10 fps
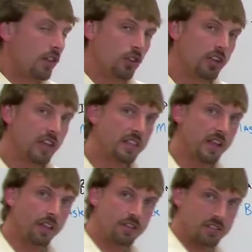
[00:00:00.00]
Looking at
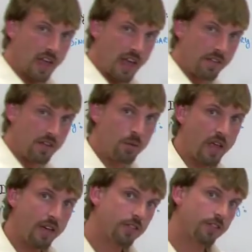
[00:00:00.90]
the other side of it,
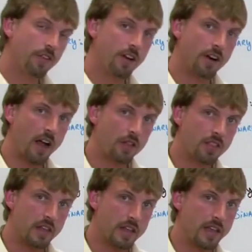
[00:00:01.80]
we have to figure
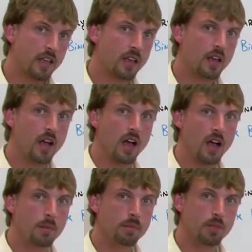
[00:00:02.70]
out the
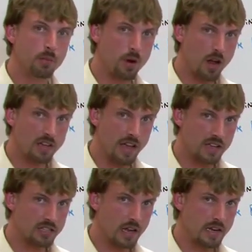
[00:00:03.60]

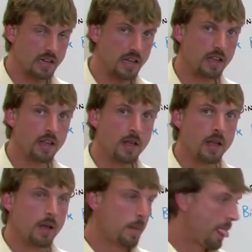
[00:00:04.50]
broadcast ID.
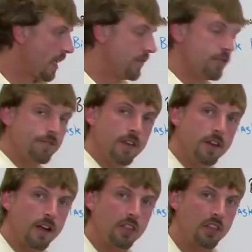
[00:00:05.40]
If you
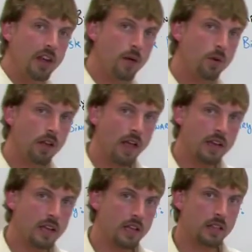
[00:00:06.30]
figure out the network
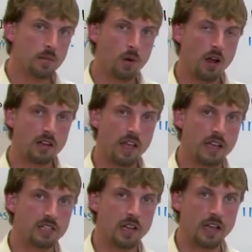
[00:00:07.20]
ID and the
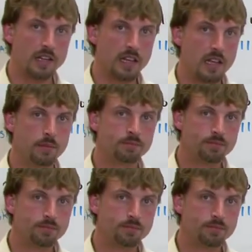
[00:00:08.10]
broadcast ID,